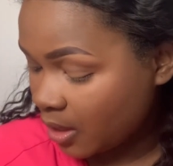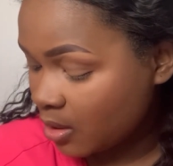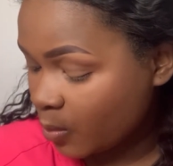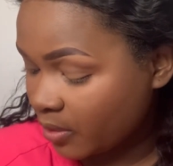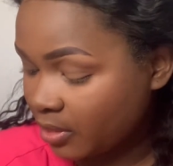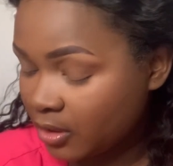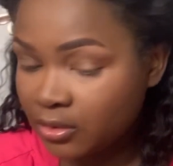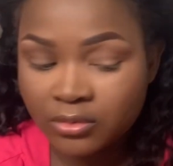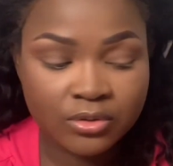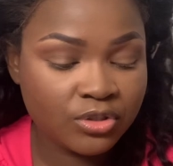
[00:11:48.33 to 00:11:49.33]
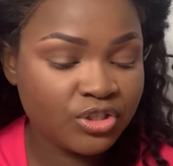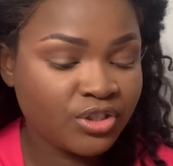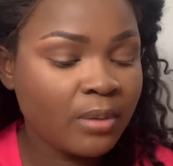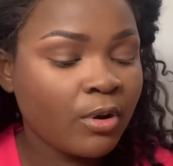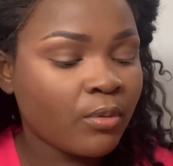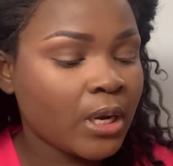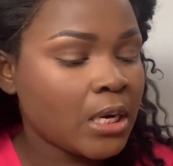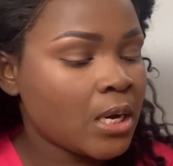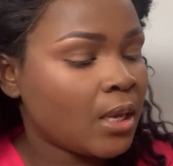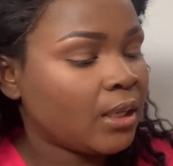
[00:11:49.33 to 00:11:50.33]
in with the
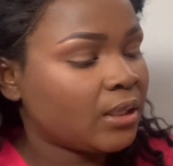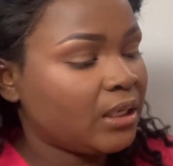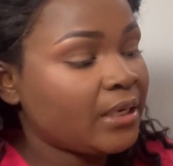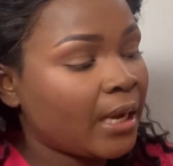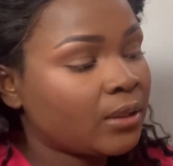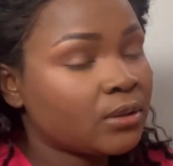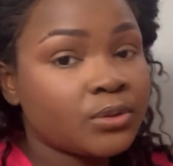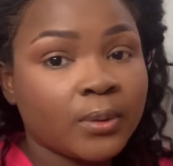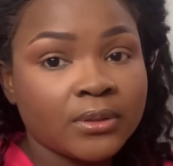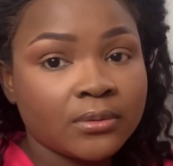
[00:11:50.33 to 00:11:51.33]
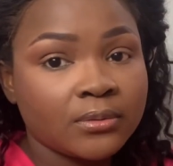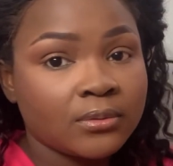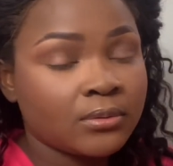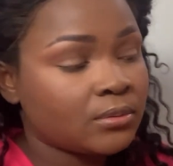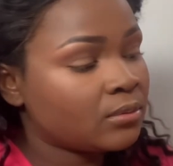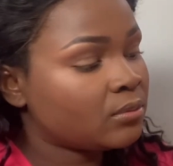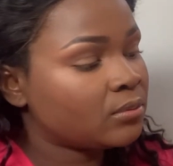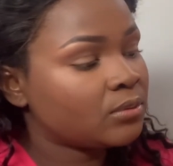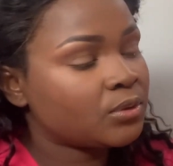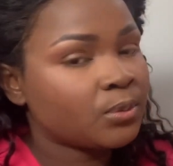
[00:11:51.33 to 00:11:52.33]
shimmering inner. This one
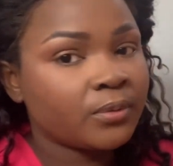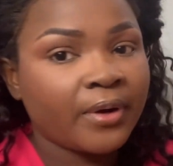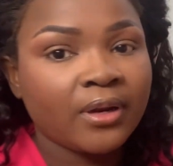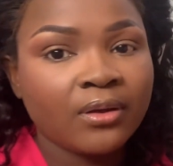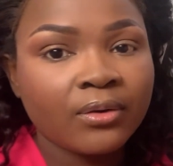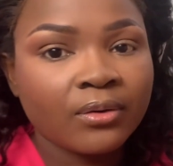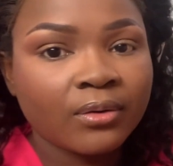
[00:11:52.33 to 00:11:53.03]
right here.